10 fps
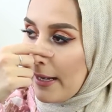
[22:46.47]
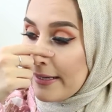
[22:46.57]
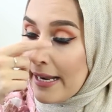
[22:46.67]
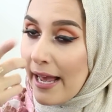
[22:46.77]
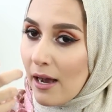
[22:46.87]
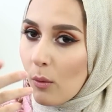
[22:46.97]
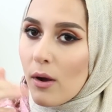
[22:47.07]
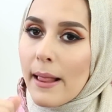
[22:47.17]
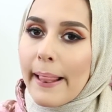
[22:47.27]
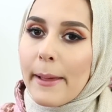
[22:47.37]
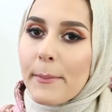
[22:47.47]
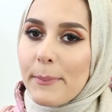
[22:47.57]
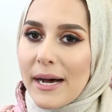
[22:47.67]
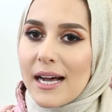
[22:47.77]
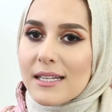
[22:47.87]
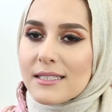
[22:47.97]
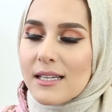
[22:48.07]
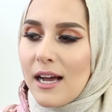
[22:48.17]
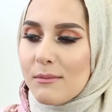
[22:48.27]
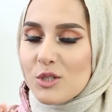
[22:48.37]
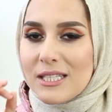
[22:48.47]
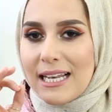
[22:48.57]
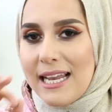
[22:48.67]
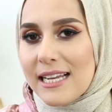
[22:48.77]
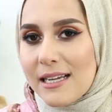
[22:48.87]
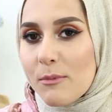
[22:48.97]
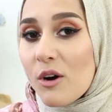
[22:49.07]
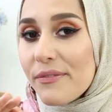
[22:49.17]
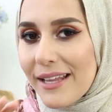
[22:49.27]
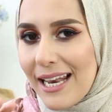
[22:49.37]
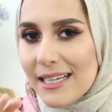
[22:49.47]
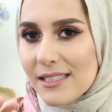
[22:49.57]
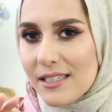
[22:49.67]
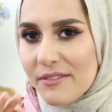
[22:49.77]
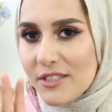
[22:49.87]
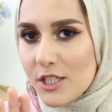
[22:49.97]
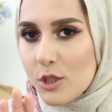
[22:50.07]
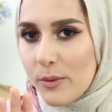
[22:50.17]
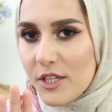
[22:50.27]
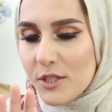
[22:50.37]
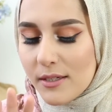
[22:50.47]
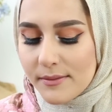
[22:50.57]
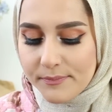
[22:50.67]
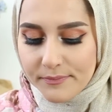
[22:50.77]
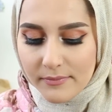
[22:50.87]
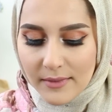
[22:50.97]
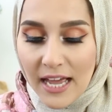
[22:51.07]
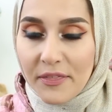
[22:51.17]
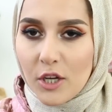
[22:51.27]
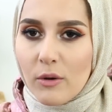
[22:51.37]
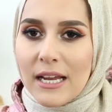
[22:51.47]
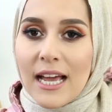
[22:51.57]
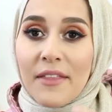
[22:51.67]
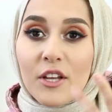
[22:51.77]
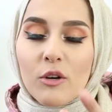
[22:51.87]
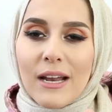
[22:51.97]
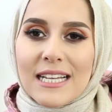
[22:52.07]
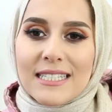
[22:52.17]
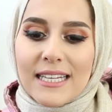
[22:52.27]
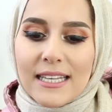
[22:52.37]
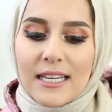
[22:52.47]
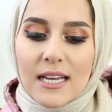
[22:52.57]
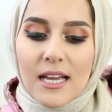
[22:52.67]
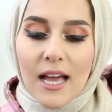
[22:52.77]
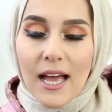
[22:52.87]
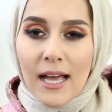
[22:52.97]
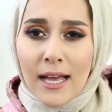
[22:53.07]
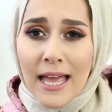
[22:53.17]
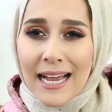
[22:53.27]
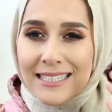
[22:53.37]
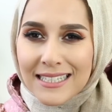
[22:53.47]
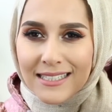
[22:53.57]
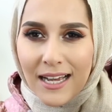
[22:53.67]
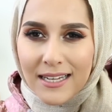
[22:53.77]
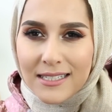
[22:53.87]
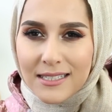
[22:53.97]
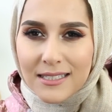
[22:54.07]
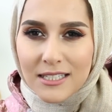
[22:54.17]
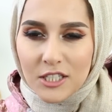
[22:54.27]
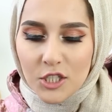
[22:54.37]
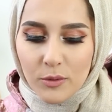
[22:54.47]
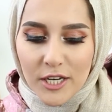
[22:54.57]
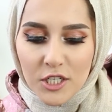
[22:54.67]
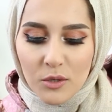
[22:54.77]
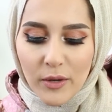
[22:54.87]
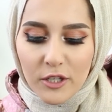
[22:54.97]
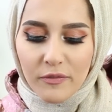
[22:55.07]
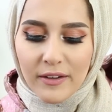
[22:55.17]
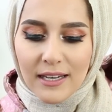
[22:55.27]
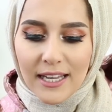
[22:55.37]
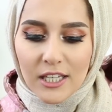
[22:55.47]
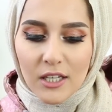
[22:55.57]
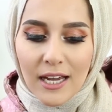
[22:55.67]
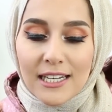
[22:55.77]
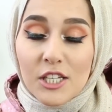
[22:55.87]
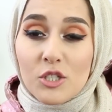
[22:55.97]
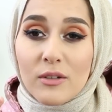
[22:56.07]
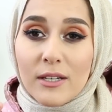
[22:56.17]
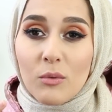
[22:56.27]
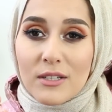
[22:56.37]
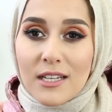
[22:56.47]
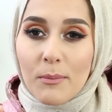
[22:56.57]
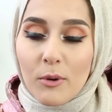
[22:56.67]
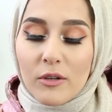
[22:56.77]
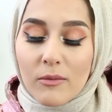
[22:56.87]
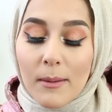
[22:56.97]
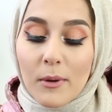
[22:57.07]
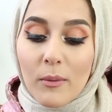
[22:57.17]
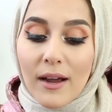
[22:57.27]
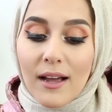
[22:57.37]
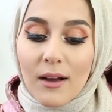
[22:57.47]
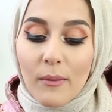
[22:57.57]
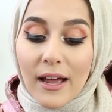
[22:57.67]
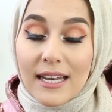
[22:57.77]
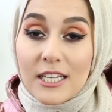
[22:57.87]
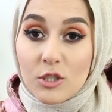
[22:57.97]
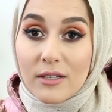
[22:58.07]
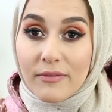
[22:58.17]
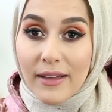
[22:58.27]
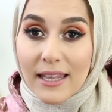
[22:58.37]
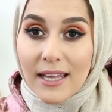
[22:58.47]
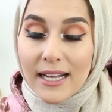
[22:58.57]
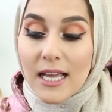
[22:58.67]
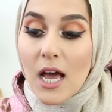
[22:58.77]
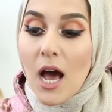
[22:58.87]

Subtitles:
now, but I'm just glad I'm off the laxative situation and the crazy exercise situation where you feel like, I literally was at a point, remember, where I literally felt like